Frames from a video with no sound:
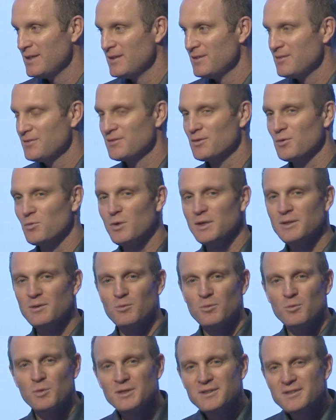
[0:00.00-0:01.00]
So
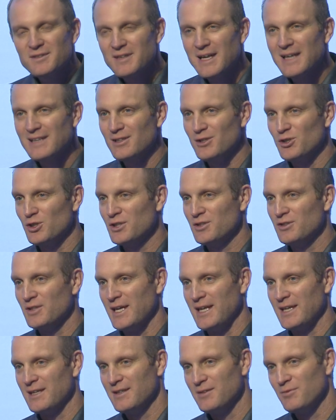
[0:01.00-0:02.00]
what does that look
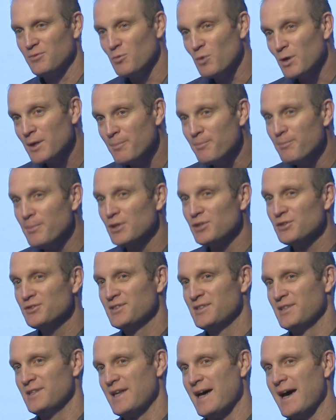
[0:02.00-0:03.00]
like? If we want to build
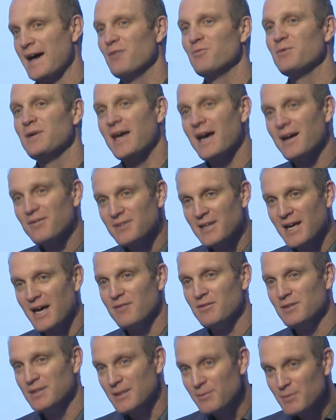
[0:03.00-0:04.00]
to that, we have to
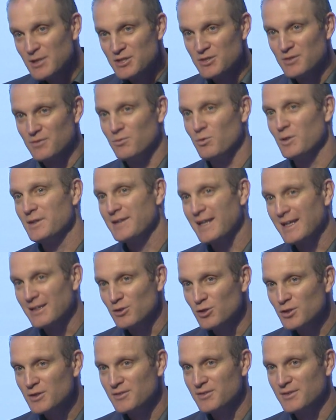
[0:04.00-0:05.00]
have an image of what
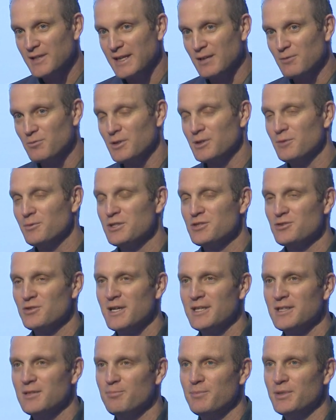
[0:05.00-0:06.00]
that looks like. What are we
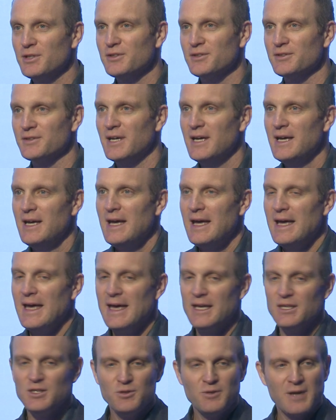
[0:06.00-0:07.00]
trying to build?
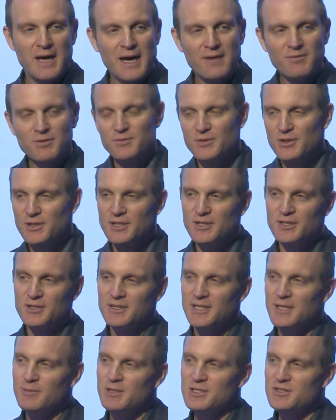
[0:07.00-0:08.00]
And you have a very
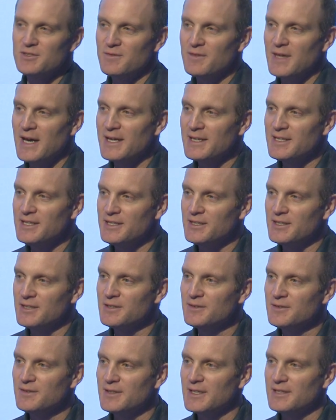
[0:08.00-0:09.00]
good image of that
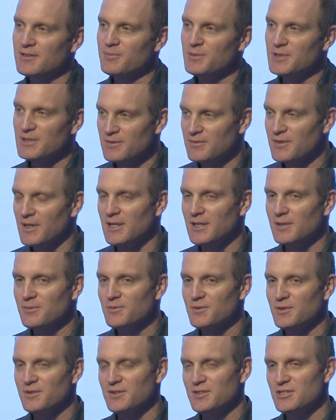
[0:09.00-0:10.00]
here that's been
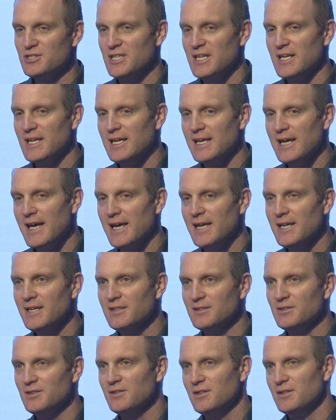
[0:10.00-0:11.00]
developed with the
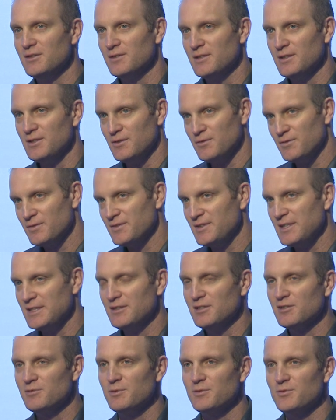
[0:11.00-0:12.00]
GAA, and you've seen
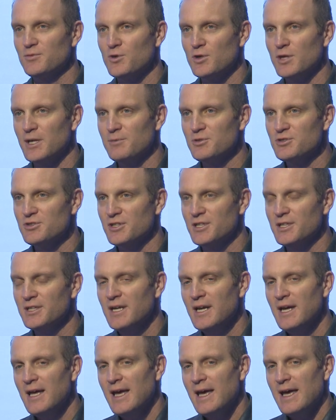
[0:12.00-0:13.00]
this before, I'm sure.
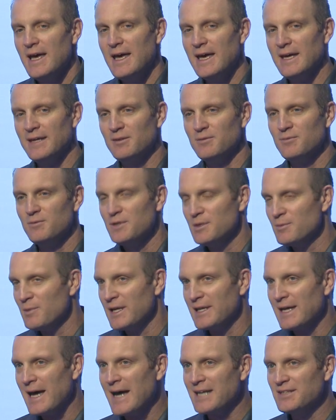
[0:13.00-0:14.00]
And you
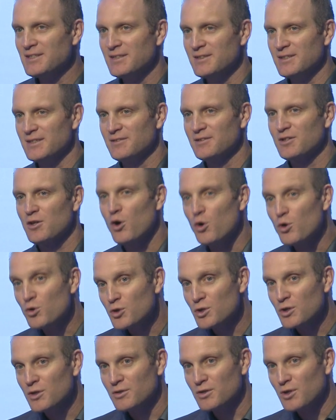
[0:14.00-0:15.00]
might add to this
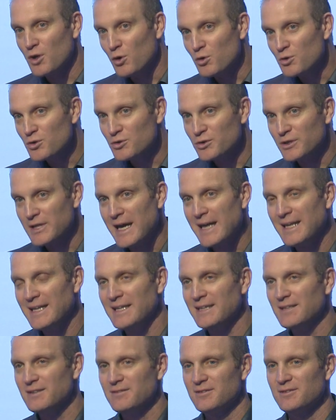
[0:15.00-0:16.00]

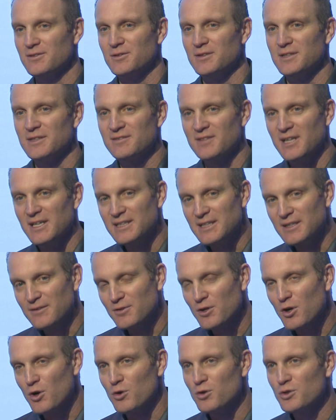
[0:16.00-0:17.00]
co-creating, so this idea
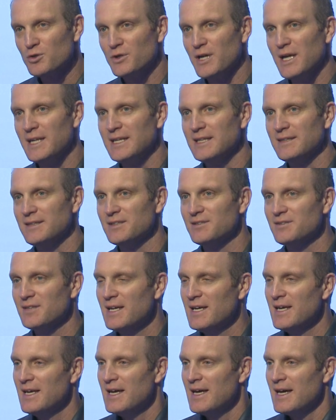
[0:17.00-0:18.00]
of co-creating this
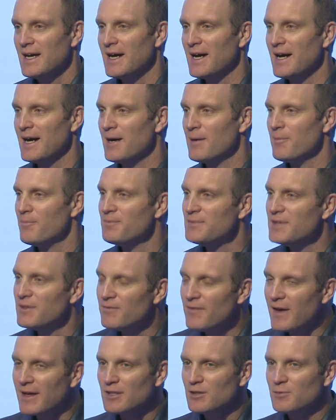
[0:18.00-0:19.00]

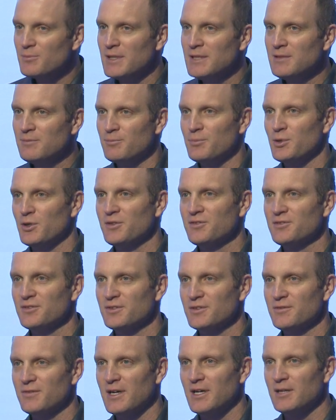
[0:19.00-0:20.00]
development and
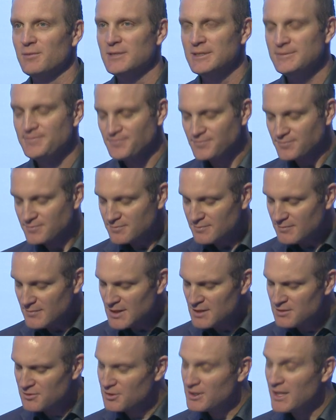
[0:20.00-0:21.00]
personal development.
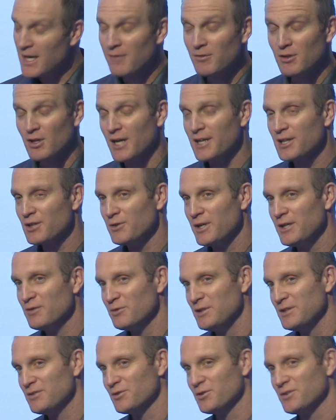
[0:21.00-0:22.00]
And so you have a lot of great
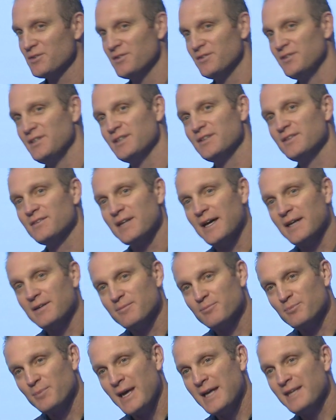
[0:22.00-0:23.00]
resources here
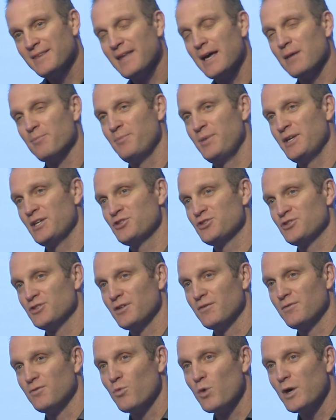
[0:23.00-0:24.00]
that paint that picture
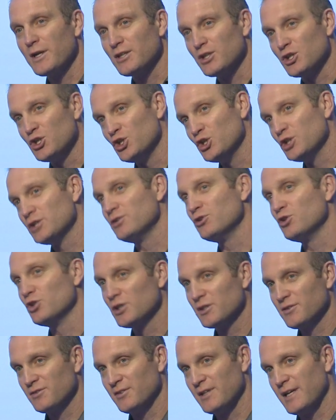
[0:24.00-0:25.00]
of what good
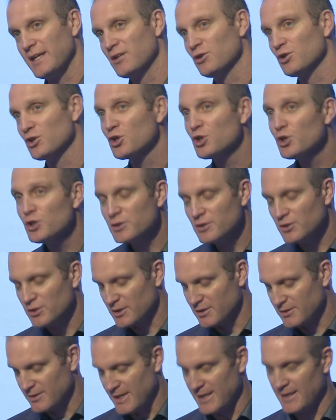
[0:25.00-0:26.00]
looks like or could
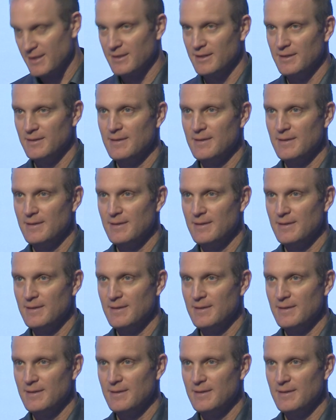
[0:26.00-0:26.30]
look like.